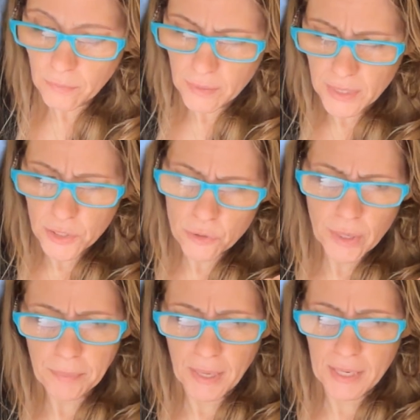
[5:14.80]
These
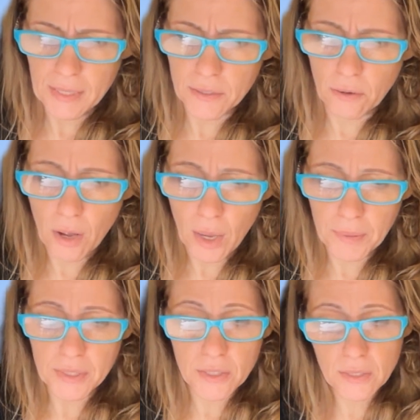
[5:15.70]
3 planets are
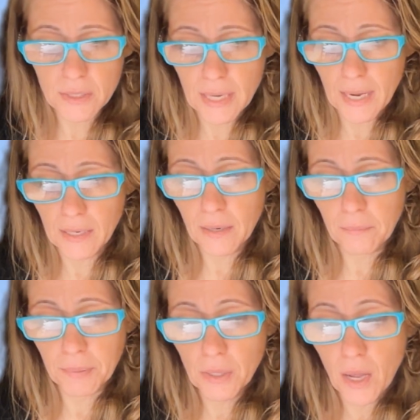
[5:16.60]
common to the sign
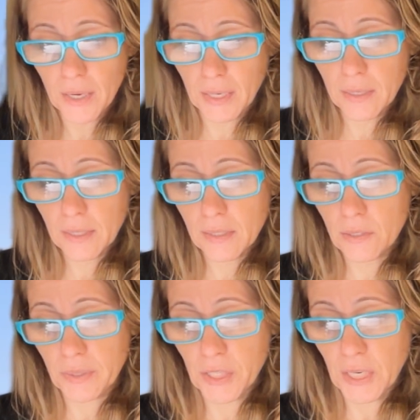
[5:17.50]
belonging
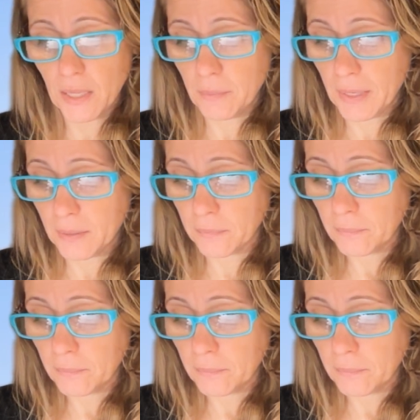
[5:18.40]
to each element.